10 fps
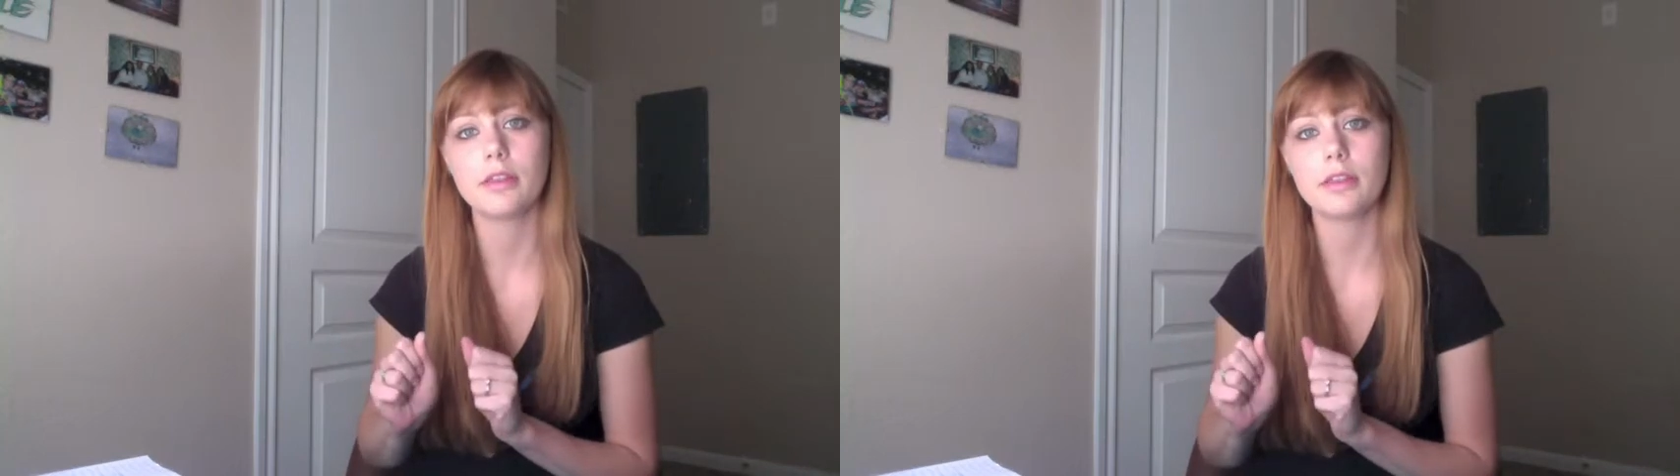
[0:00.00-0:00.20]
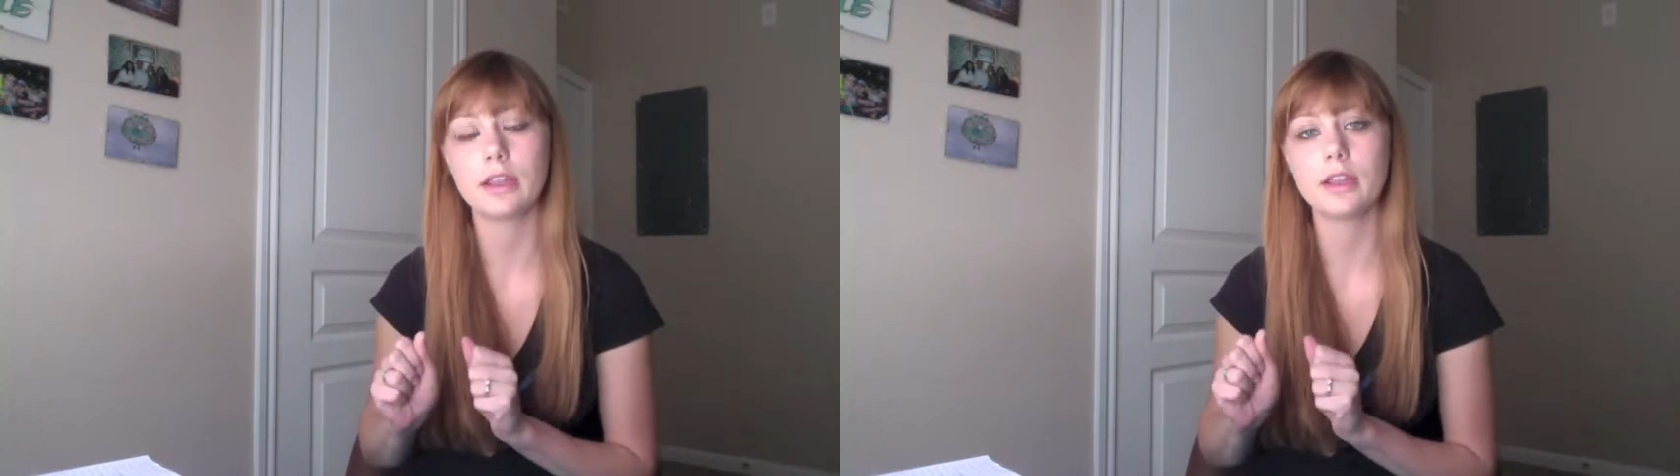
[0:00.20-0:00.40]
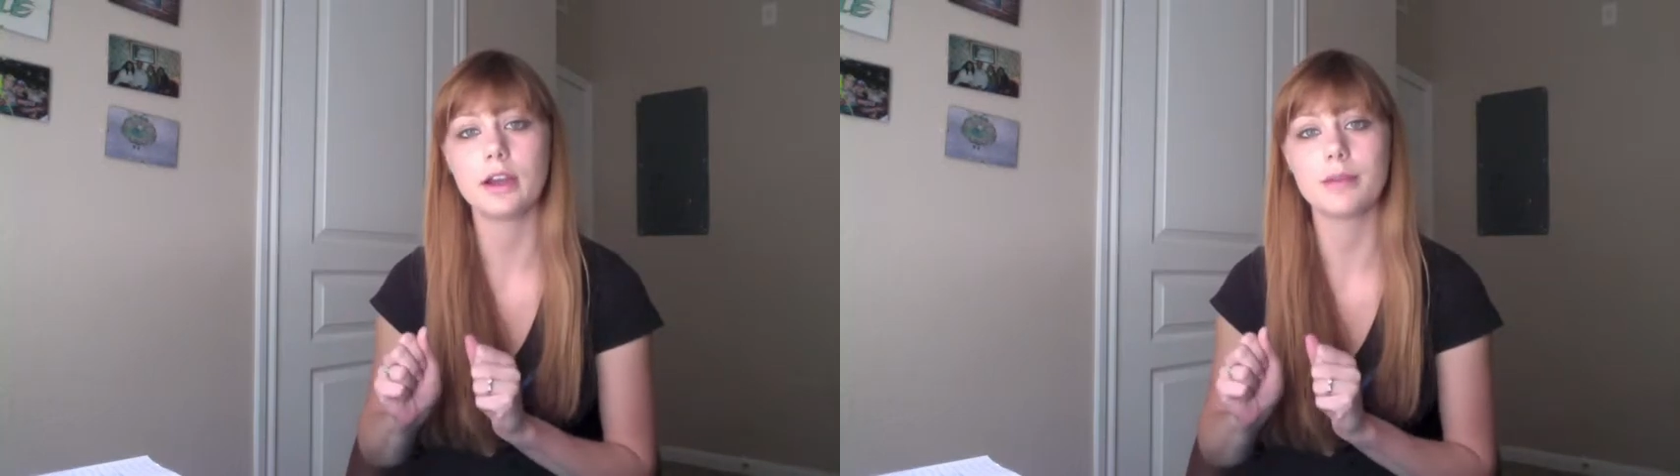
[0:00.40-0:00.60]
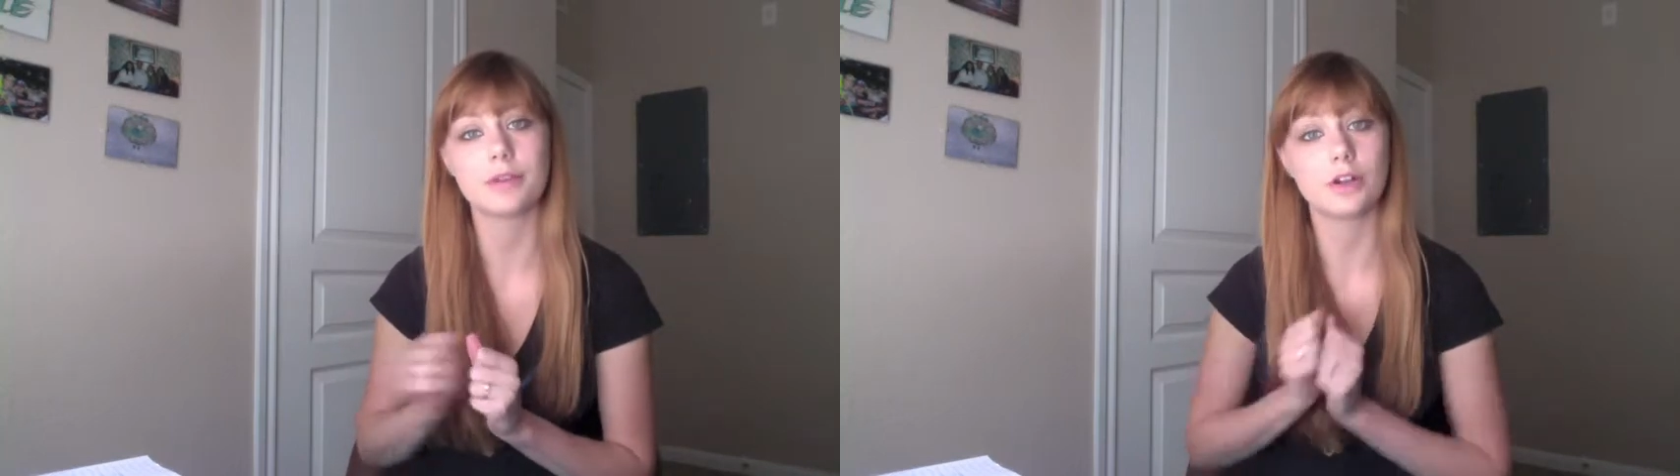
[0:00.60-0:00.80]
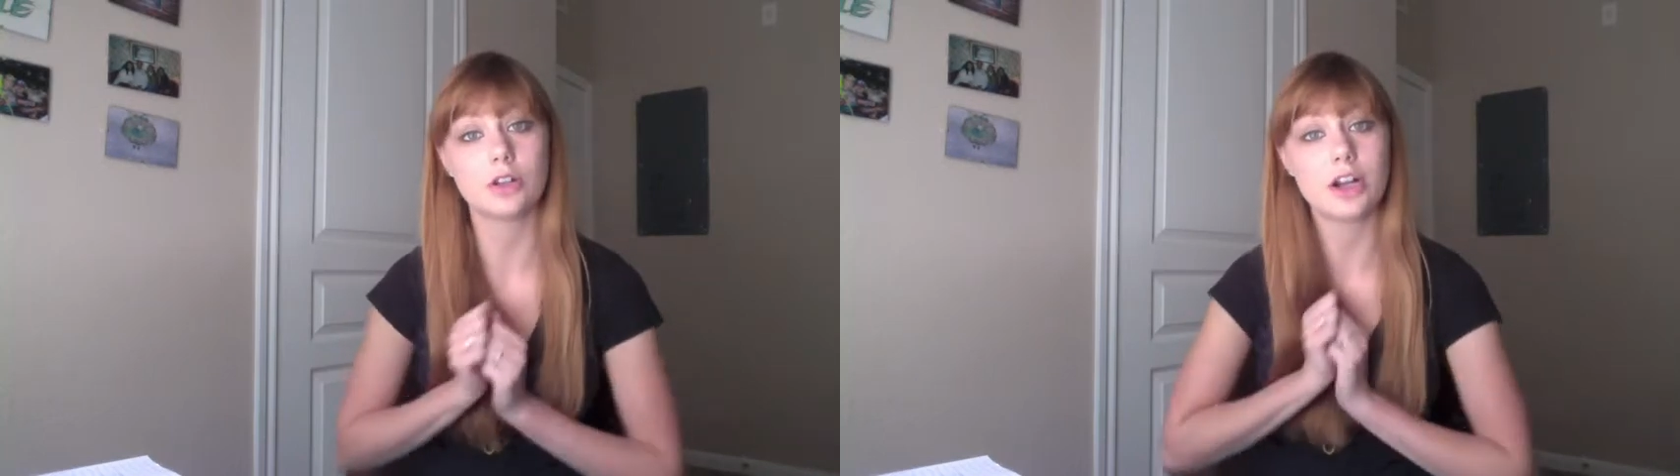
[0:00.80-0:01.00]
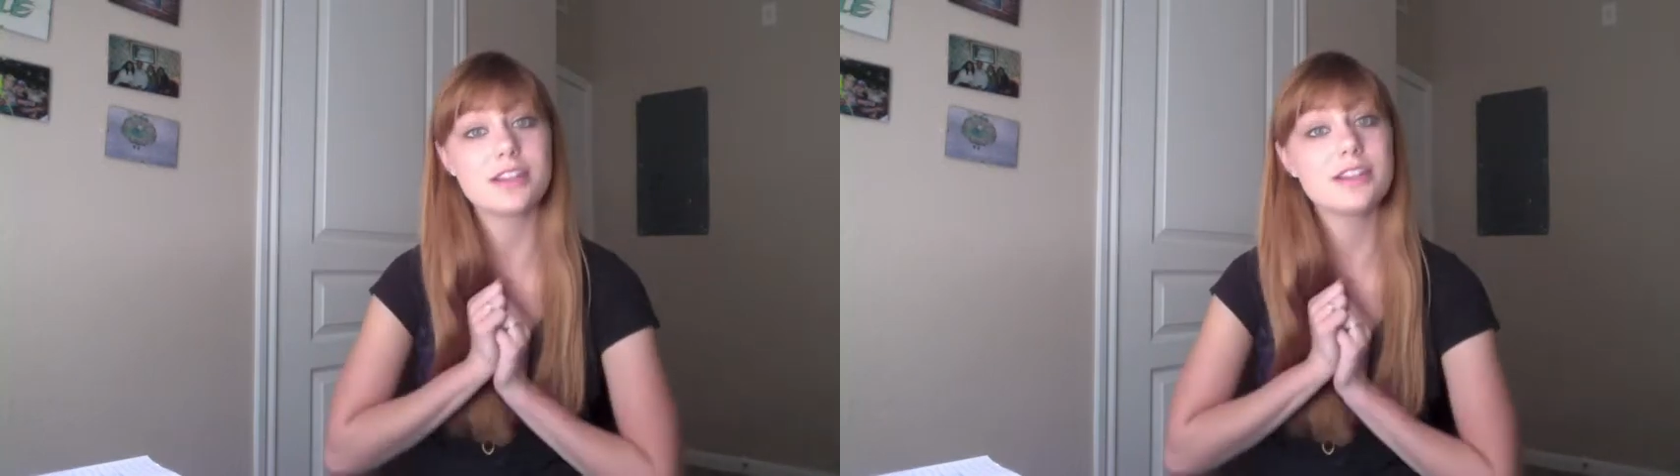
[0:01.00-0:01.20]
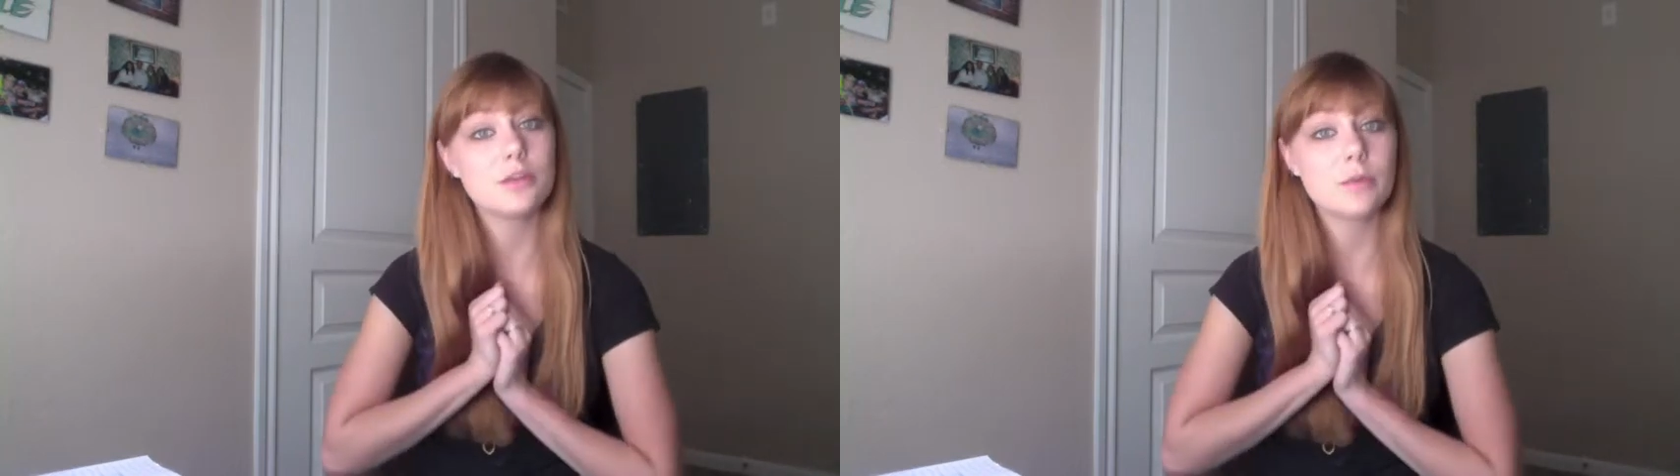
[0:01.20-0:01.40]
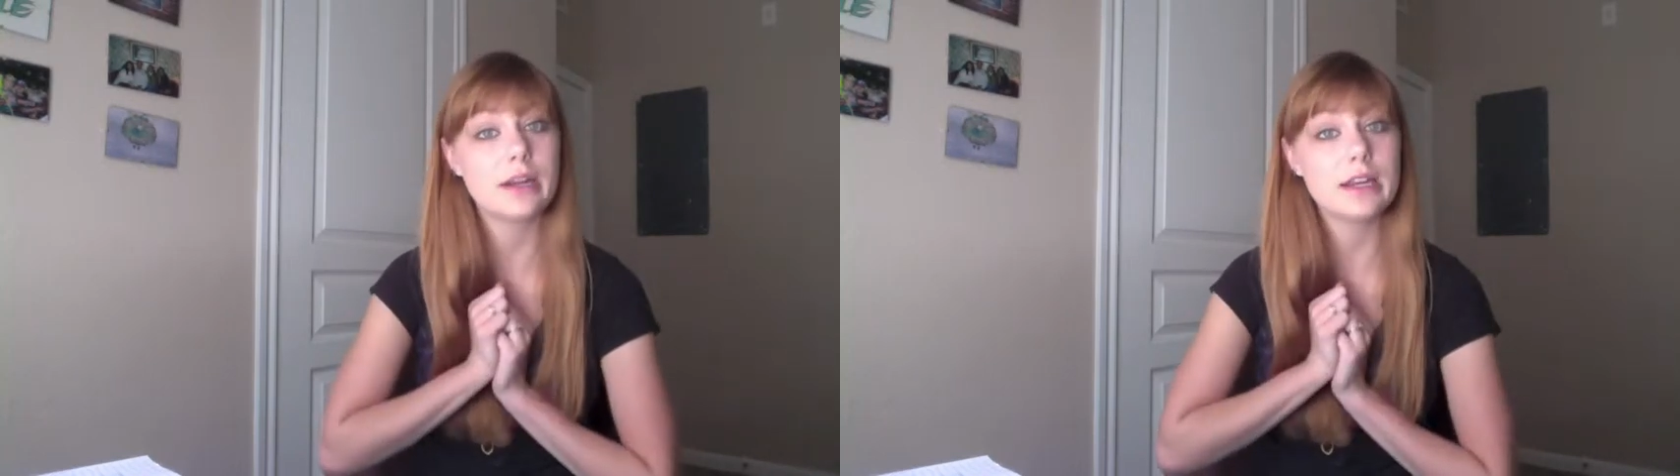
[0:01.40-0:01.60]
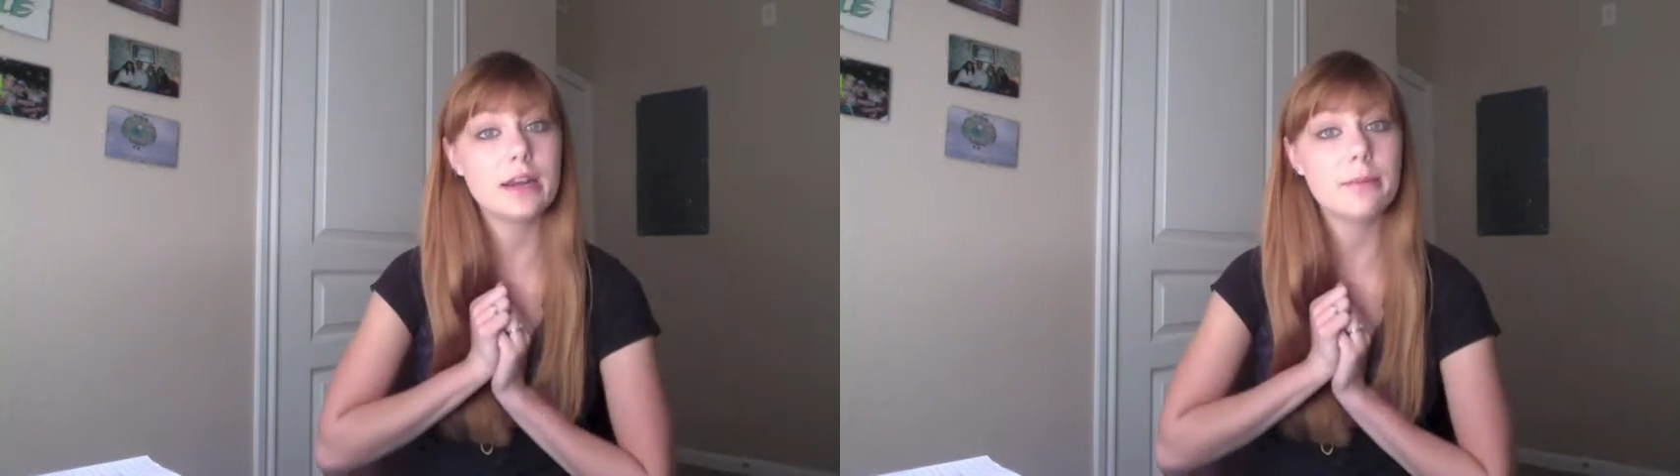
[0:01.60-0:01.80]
thing called Austin Wedding